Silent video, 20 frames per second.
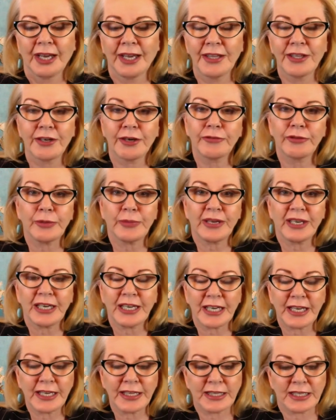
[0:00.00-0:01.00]
Hi there,
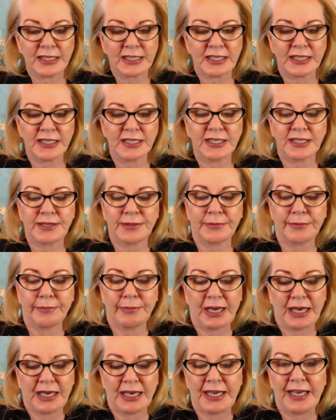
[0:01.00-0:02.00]
everybody. This is
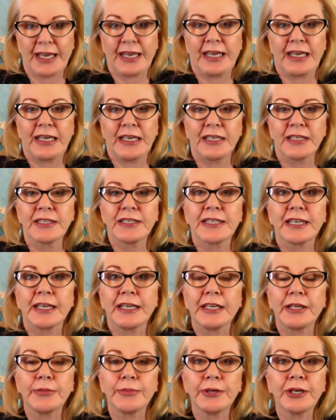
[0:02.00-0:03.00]
my
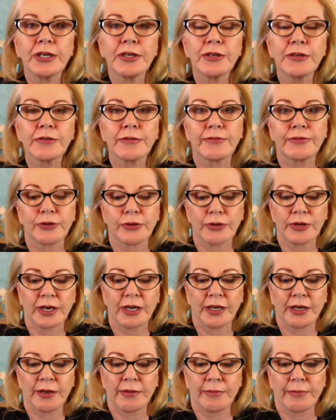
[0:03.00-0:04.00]
daily blog for
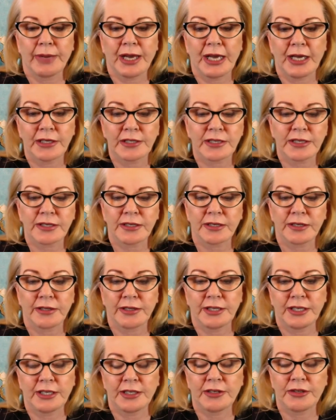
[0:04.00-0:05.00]
March
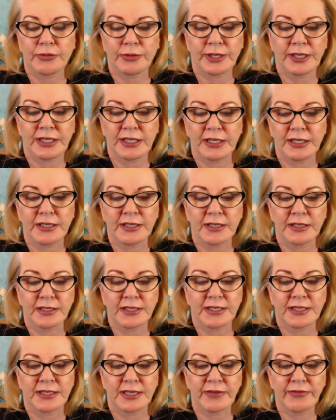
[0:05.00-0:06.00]
the
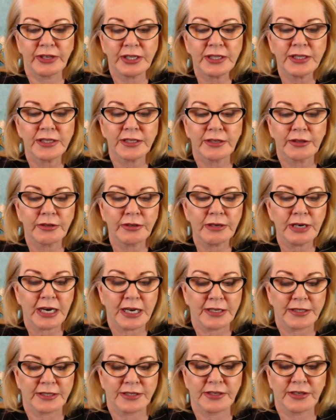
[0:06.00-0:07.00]
27th. All
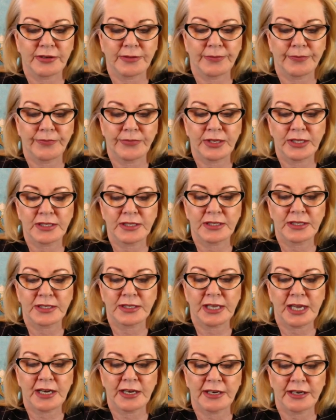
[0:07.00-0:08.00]
right, so this is
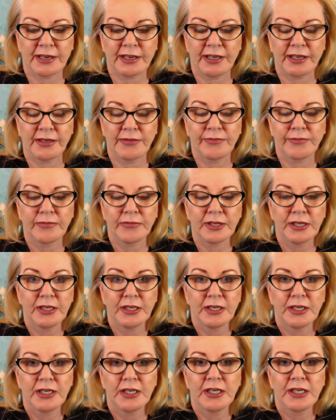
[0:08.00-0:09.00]
Saturday.
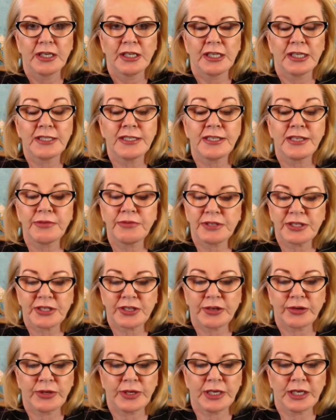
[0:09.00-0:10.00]
Let's see what's
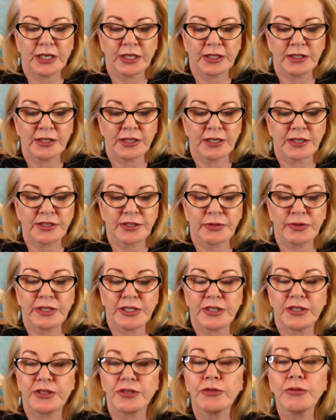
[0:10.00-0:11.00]
going on. So we
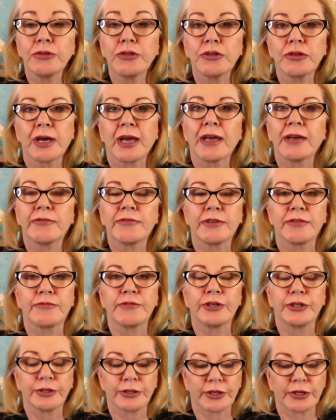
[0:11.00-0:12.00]
still do have the
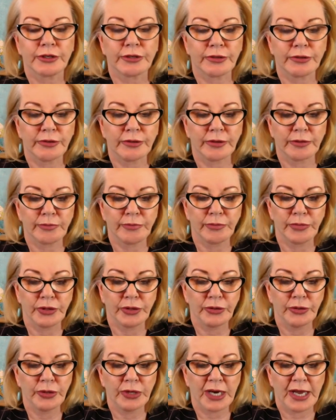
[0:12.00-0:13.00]
Virgo
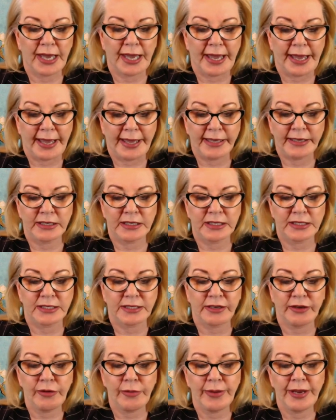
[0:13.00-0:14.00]
moon, and
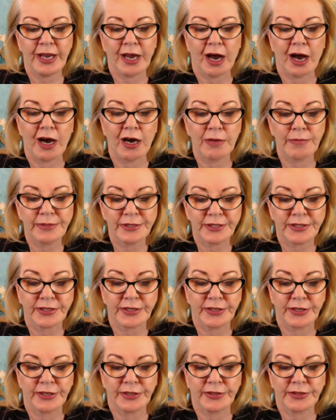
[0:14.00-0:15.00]
it's going to be
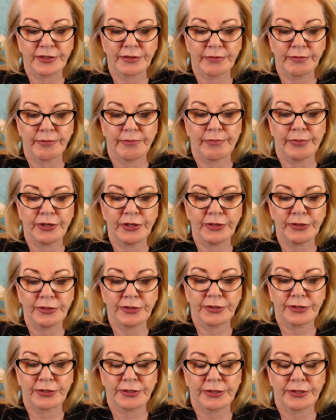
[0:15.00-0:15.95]
opposite both